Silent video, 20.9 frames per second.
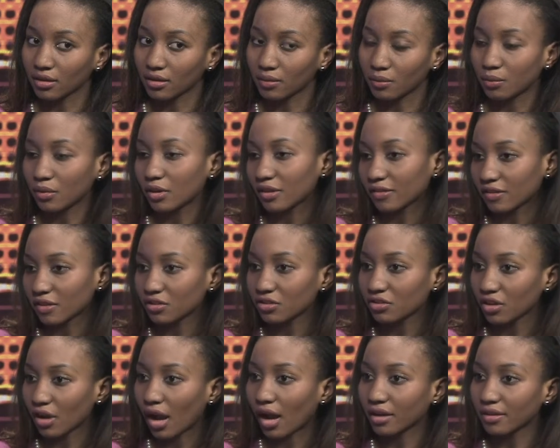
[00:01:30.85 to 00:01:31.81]
was a
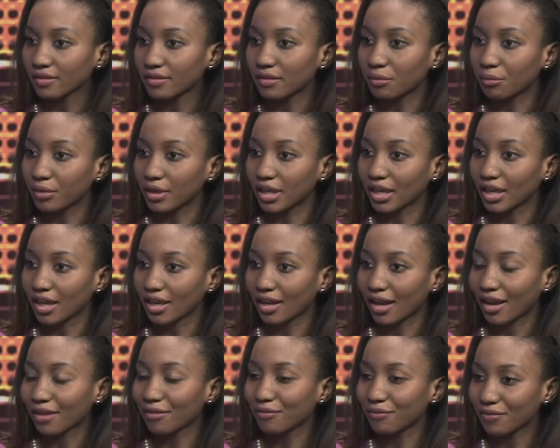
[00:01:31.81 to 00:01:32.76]
shock to me, and
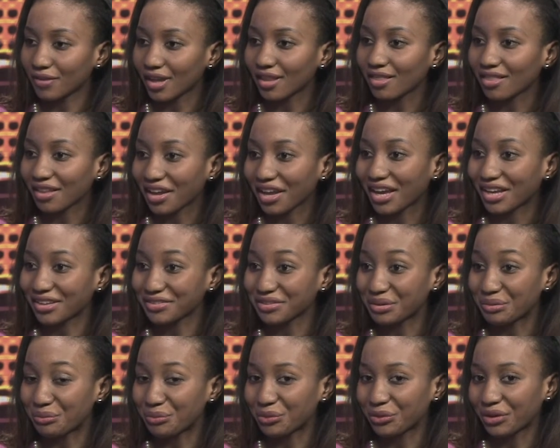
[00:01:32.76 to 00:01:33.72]
I felt like at
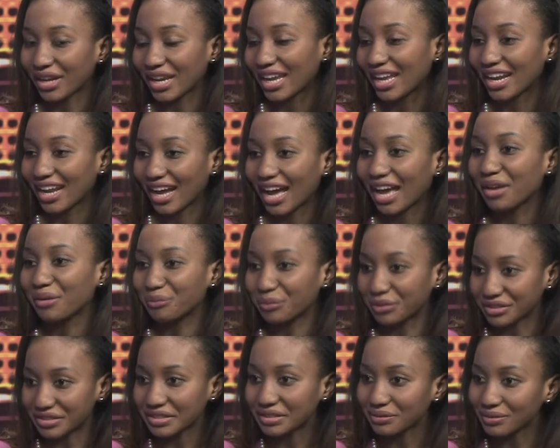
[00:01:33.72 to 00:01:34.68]
some point I
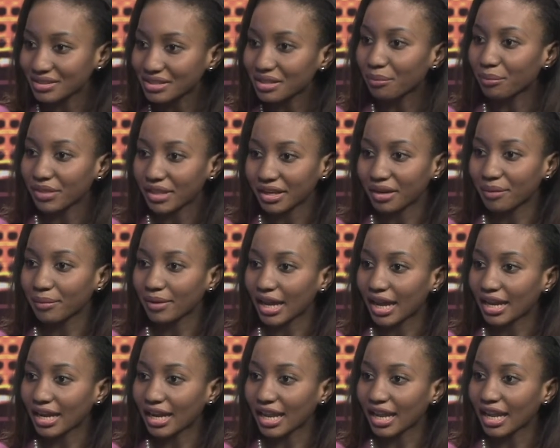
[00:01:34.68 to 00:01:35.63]
must do something
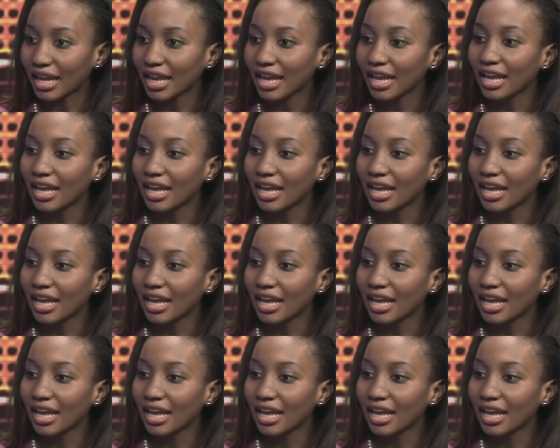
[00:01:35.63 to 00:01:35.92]
about it.